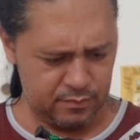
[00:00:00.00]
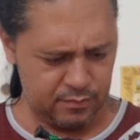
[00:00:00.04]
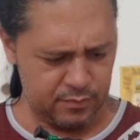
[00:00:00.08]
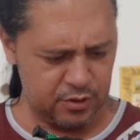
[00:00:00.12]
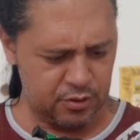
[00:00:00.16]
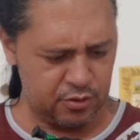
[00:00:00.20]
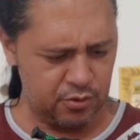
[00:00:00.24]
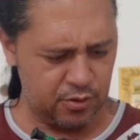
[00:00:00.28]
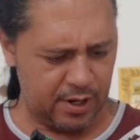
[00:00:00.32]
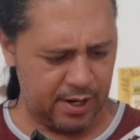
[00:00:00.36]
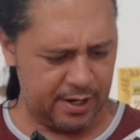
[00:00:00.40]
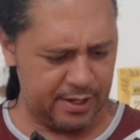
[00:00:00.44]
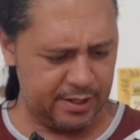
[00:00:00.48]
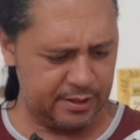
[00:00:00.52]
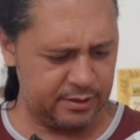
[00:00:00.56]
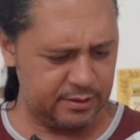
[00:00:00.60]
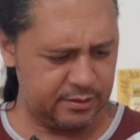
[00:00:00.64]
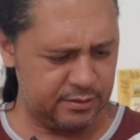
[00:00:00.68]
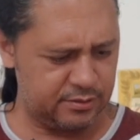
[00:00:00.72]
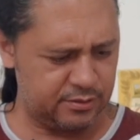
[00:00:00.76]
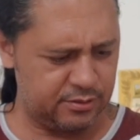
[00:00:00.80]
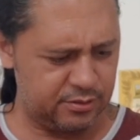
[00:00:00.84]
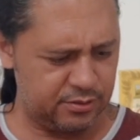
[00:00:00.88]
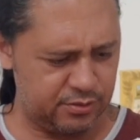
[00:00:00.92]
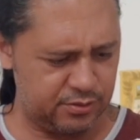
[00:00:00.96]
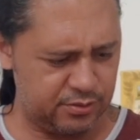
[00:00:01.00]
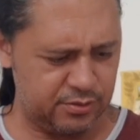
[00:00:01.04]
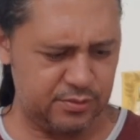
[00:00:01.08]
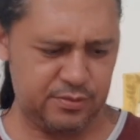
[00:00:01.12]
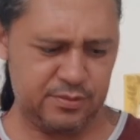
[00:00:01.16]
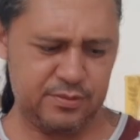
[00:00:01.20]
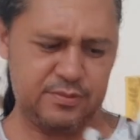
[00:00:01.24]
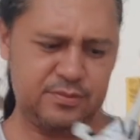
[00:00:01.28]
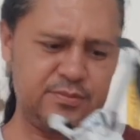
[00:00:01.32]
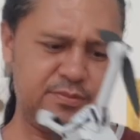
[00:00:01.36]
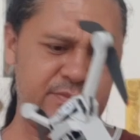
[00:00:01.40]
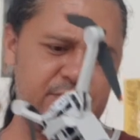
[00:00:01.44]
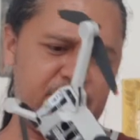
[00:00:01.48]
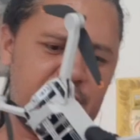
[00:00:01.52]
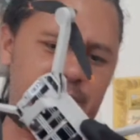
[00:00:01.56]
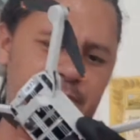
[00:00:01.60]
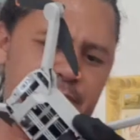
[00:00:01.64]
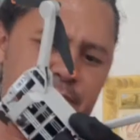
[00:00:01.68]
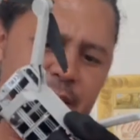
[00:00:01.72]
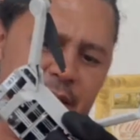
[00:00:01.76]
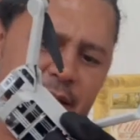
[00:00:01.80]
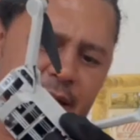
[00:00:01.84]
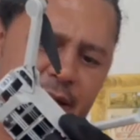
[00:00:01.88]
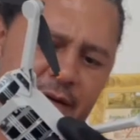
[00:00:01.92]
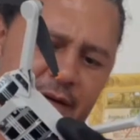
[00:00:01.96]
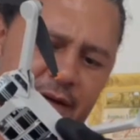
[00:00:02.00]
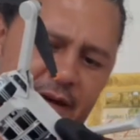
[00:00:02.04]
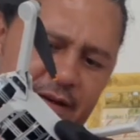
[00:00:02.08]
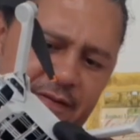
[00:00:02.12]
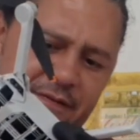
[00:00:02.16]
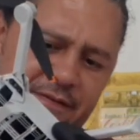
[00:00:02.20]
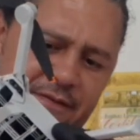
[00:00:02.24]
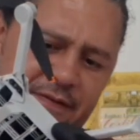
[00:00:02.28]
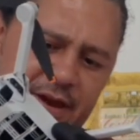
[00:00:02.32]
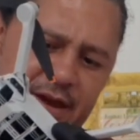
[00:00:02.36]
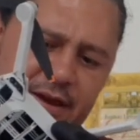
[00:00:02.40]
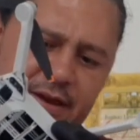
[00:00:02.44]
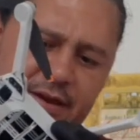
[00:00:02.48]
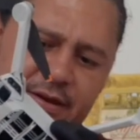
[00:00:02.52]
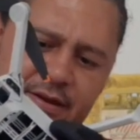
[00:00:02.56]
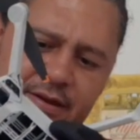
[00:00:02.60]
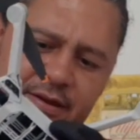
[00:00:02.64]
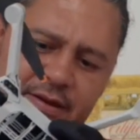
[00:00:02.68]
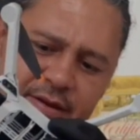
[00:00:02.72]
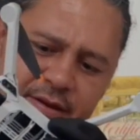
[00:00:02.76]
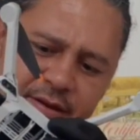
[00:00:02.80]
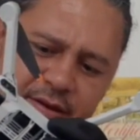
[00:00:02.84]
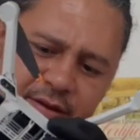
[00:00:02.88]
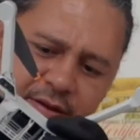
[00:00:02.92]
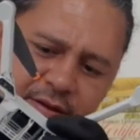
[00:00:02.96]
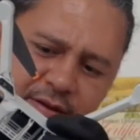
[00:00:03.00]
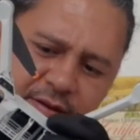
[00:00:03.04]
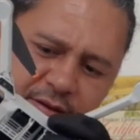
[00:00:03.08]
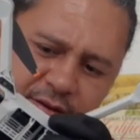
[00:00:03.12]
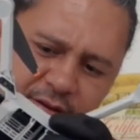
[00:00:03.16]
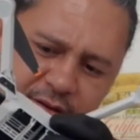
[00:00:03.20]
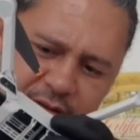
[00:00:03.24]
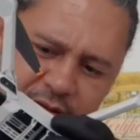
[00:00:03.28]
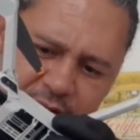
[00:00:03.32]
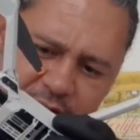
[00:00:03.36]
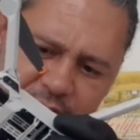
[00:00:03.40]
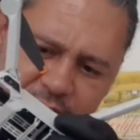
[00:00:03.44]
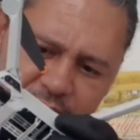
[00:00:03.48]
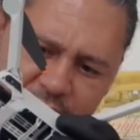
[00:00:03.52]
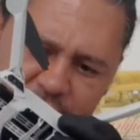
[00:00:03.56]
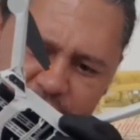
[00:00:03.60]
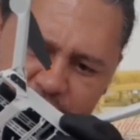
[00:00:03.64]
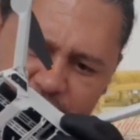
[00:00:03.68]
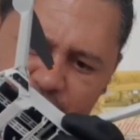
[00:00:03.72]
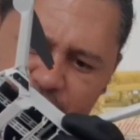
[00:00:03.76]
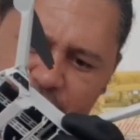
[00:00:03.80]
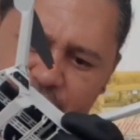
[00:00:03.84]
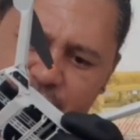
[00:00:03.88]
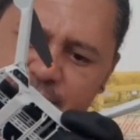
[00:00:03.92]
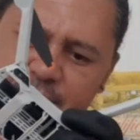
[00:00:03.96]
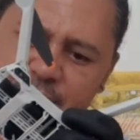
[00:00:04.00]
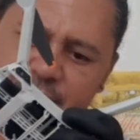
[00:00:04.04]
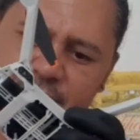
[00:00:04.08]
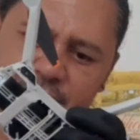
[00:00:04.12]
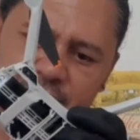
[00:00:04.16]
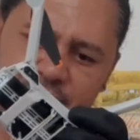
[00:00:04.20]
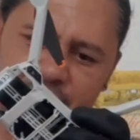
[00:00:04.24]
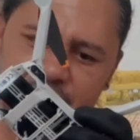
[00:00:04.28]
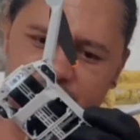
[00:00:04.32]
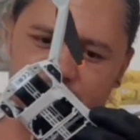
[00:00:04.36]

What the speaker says: trying to repair anything in the quadcopter.